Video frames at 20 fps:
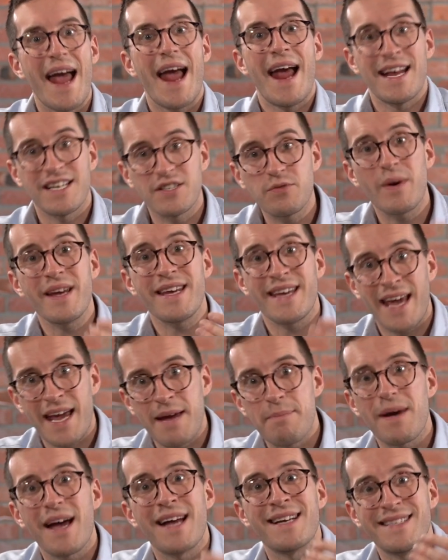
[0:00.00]
as we
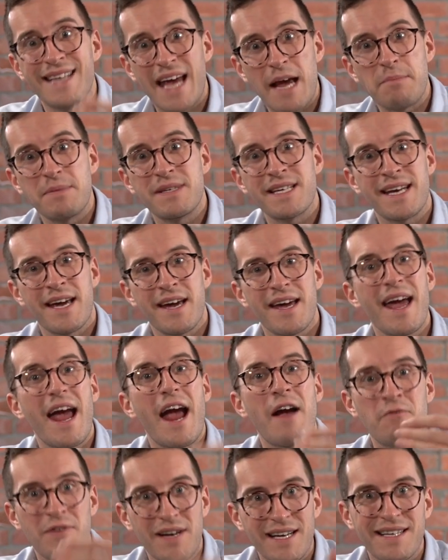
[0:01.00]
keep adapting it
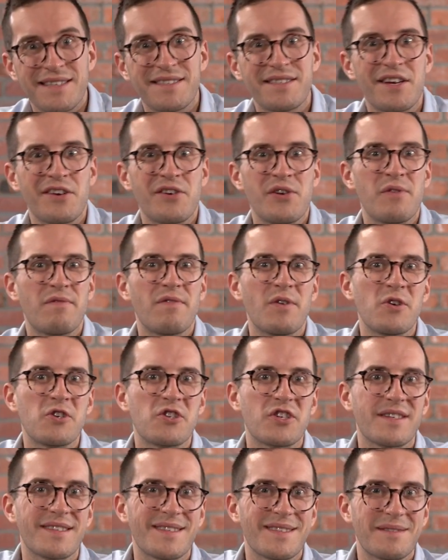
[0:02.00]
and releasing new
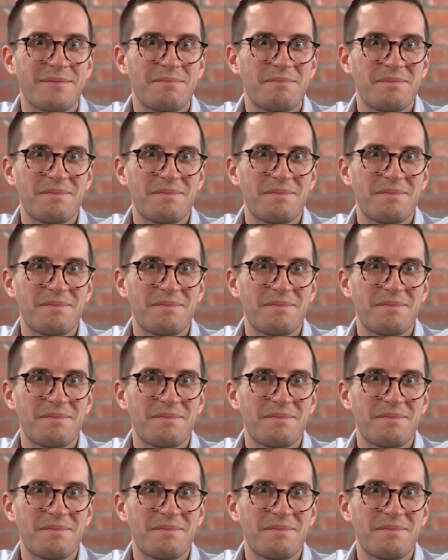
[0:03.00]
versions.